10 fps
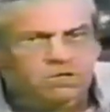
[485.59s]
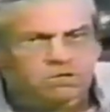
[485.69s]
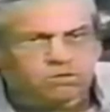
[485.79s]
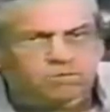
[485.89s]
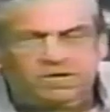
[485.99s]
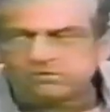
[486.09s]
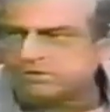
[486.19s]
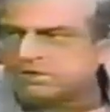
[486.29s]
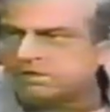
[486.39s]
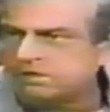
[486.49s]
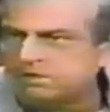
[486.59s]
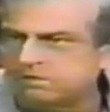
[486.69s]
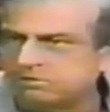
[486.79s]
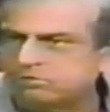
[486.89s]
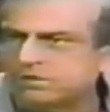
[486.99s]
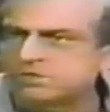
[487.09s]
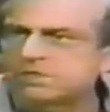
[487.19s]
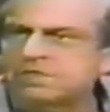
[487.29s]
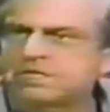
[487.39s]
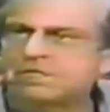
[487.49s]
You may have seen the news
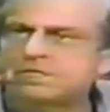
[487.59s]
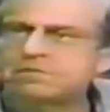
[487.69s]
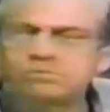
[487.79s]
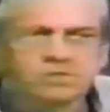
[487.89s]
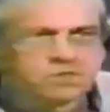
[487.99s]
recently that there was a